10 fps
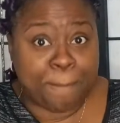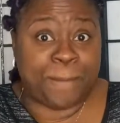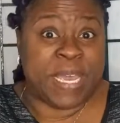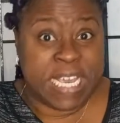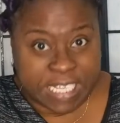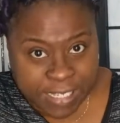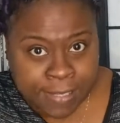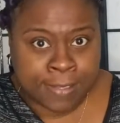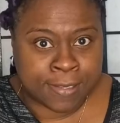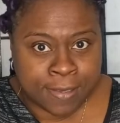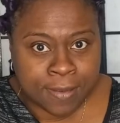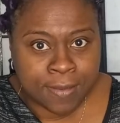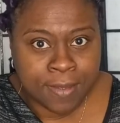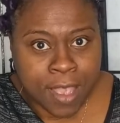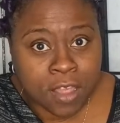beasts
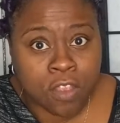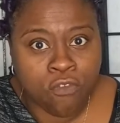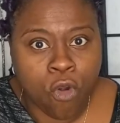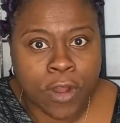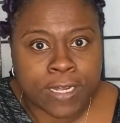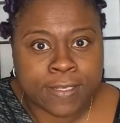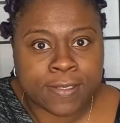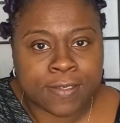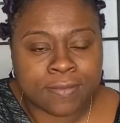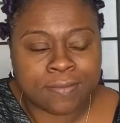in the forest.